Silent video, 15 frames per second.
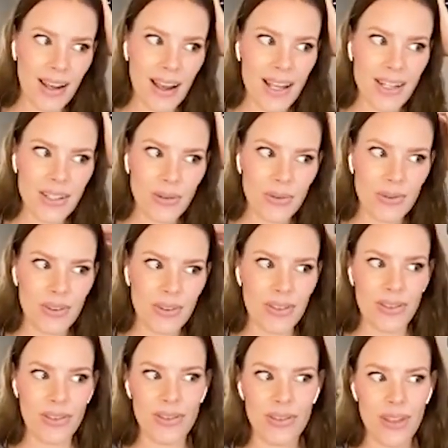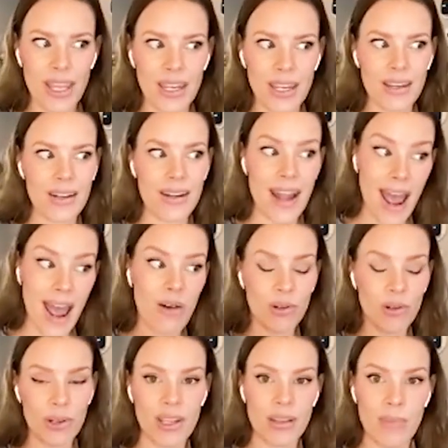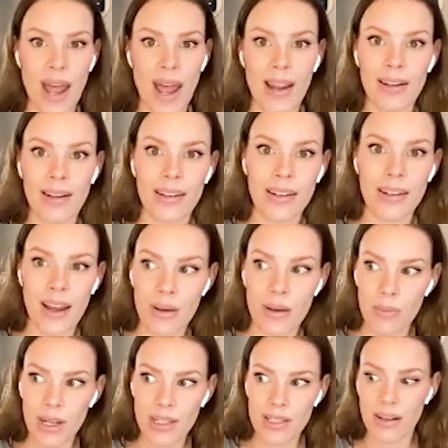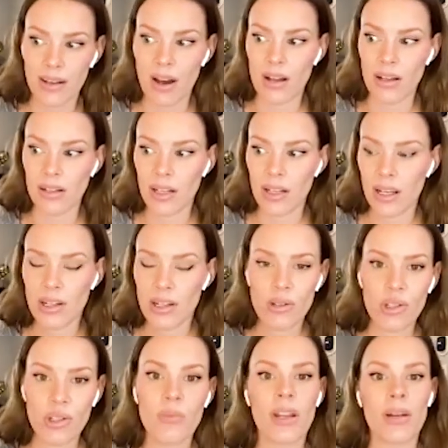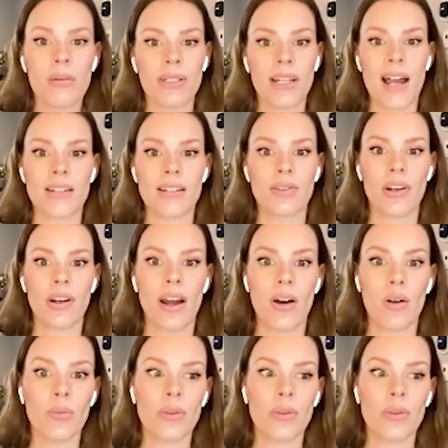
I don't think now looking back at it, um, it's not, you should be able to ask for help.